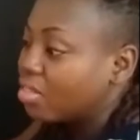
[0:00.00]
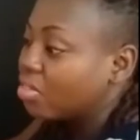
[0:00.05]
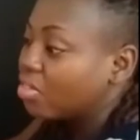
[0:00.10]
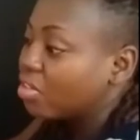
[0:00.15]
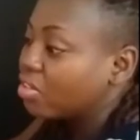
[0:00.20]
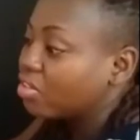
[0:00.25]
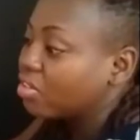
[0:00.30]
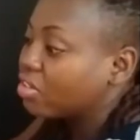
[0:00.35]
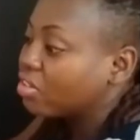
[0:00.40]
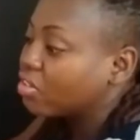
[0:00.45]

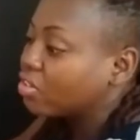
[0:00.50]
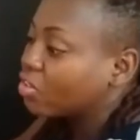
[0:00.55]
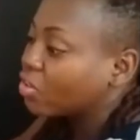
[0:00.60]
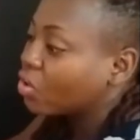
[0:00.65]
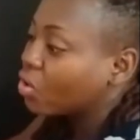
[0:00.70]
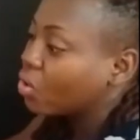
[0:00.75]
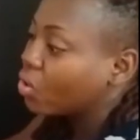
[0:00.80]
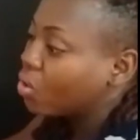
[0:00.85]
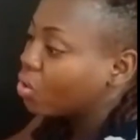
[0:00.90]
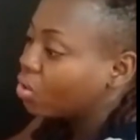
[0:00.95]
This is
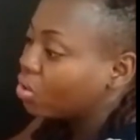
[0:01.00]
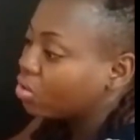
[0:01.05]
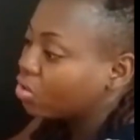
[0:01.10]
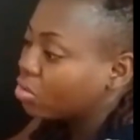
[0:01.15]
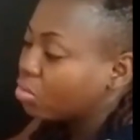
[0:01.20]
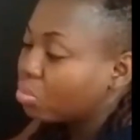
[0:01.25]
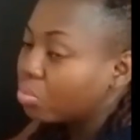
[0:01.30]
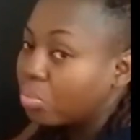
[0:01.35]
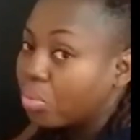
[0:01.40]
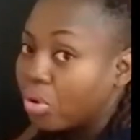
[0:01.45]
called
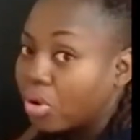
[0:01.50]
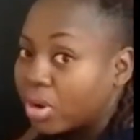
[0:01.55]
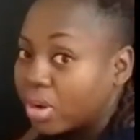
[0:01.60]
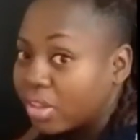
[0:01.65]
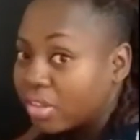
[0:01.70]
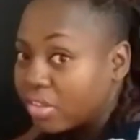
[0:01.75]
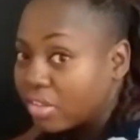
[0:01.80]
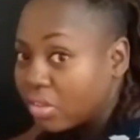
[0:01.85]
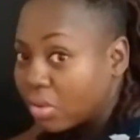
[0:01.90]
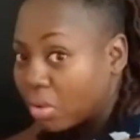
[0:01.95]

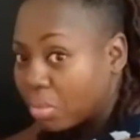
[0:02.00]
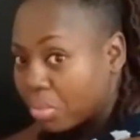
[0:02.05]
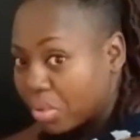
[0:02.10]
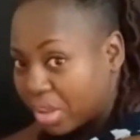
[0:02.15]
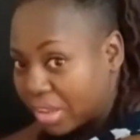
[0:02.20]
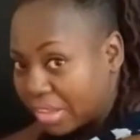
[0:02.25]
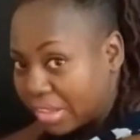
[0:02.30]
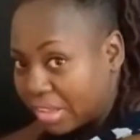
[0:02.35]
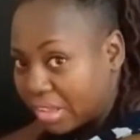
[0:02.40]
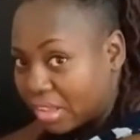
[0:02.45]

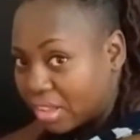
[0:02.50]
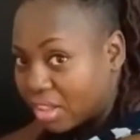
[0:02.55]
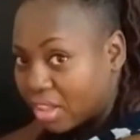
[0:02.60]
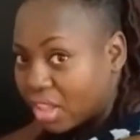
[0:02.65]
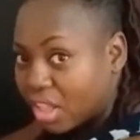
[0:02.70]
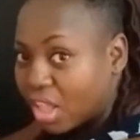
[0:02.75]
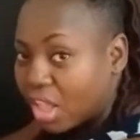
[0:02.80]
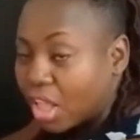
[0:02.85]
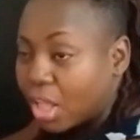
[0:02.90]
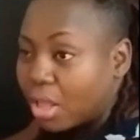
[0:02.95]
polysorbate.
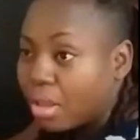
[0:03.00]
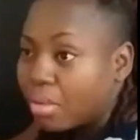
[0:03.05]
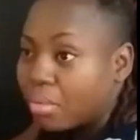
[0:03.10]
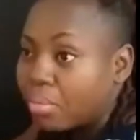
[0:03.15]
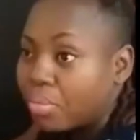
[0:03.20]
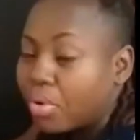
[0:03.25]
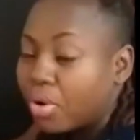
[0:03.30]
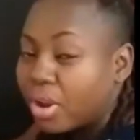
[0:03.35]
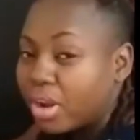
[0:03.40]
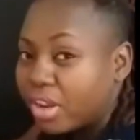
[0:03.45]

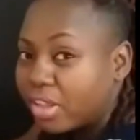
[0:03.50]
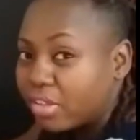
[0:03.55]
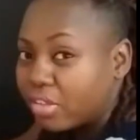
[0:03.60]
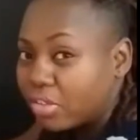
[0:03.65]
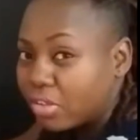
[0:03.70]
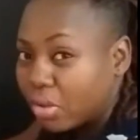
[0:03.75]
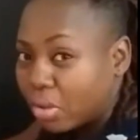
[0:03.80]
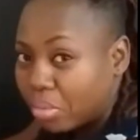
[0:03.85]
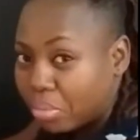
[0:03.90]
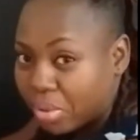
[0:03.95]

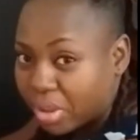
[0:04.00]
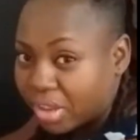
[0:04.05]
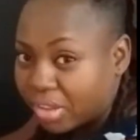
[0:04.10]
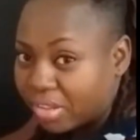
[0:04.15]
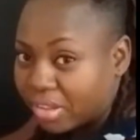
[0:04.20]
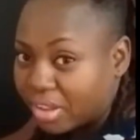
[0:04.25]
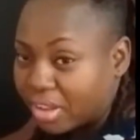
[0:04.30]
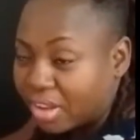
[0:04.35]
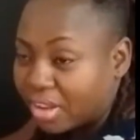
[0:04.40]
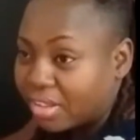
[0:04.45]

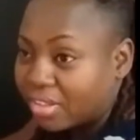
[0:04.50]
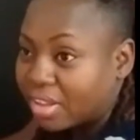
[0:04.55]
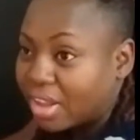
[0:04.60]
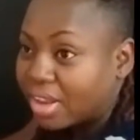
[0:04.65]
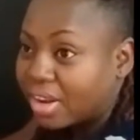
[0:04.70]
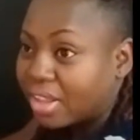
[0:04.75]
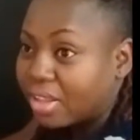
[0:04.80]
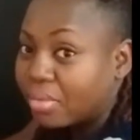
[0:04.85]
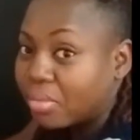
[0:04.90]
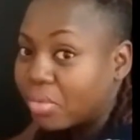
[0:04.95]
Polysorbate is
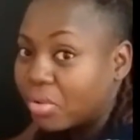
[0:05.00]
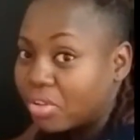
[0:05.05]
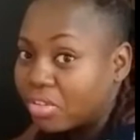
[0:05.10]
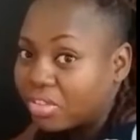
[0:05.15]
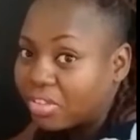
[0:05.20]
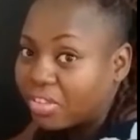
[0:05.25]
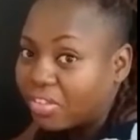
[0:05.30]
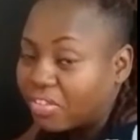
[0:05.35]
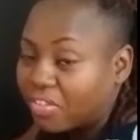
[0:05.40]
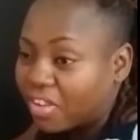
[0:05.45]
an
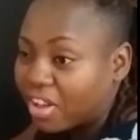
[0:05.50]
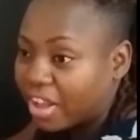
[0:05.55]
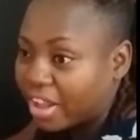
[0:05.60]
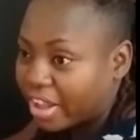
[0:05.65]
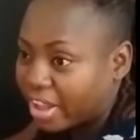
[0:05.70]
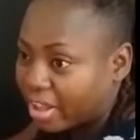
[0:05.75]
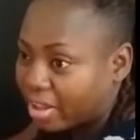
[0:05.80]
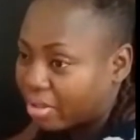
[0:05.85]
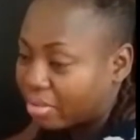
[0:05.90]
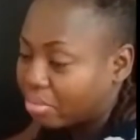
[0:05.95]

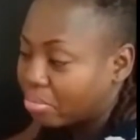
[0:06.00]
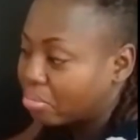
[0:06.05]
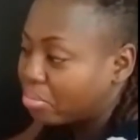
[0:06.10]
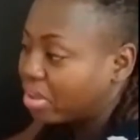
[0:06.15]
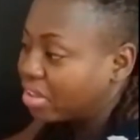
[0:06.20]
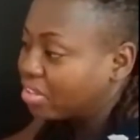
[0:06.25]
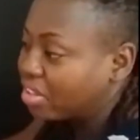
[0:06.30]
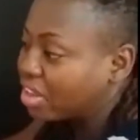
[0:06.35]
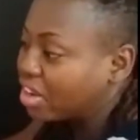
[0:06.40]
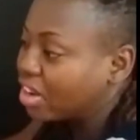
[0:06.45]
emulsifier.
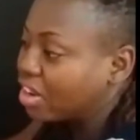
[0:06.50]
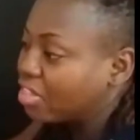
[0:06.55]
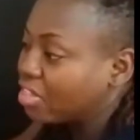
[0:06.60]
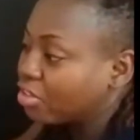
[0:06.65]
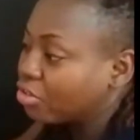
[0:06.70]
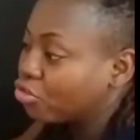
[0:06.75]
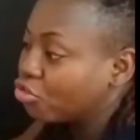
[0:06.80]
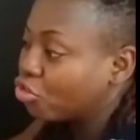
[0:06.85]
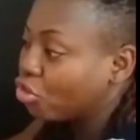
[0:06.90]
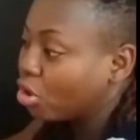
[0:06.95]
Basically,
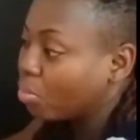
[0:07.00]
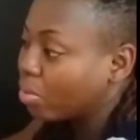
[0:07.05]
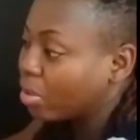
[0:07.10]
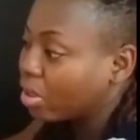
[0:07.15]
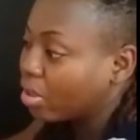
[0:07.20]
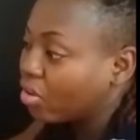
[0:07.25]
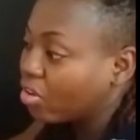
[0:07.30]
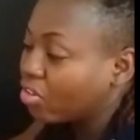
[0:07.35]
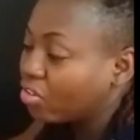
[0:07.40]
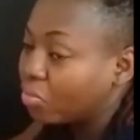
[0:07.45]
the
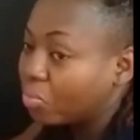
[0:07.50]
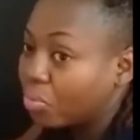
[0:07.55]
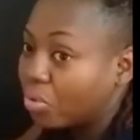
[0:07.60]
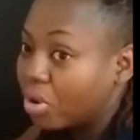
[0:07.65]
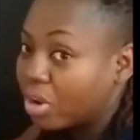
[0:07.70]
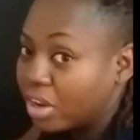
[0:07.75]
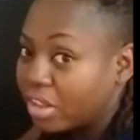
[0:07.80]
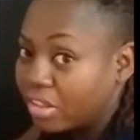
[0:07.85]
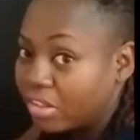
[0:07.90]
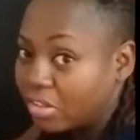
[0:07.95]
job of
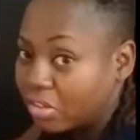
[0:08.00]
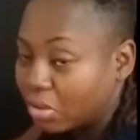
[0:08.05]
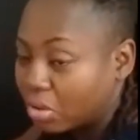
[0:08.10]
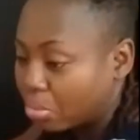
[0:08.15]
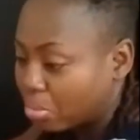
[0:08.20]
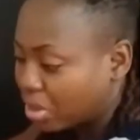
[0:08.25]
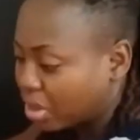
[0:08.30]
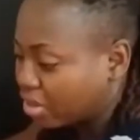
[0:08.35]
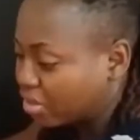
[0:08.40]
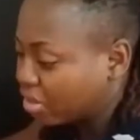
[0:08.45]

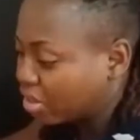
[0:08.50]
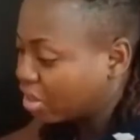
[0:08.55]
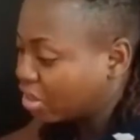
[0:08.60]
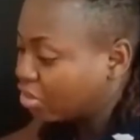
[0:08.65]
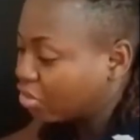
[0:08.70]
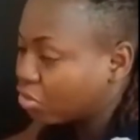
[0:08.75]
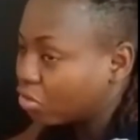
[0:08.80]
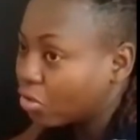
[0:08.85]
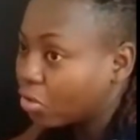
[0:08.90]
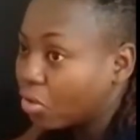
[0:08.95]
polysorbate
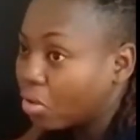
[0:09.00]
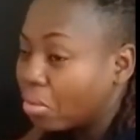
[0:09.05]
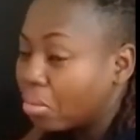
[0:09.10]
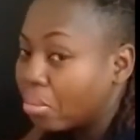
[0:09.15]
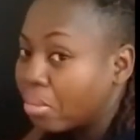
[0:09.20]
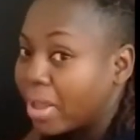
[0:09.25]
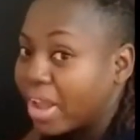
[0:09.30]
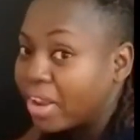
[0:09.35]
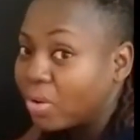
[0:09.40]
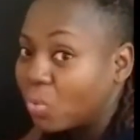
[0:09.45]
is to
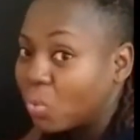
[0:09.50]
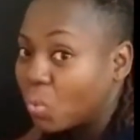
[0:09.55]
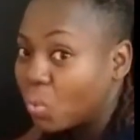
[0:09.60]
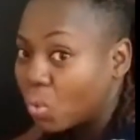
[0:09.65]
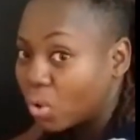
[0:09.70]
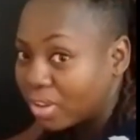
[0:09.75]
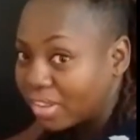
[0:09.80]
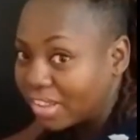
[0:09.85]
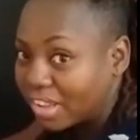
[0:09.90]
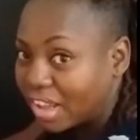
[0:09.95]
combine
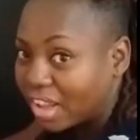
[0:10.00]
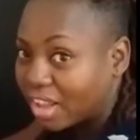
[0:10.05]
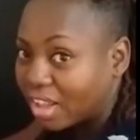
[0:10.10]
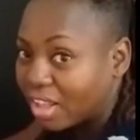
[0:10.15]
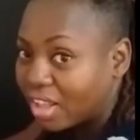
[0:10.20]
water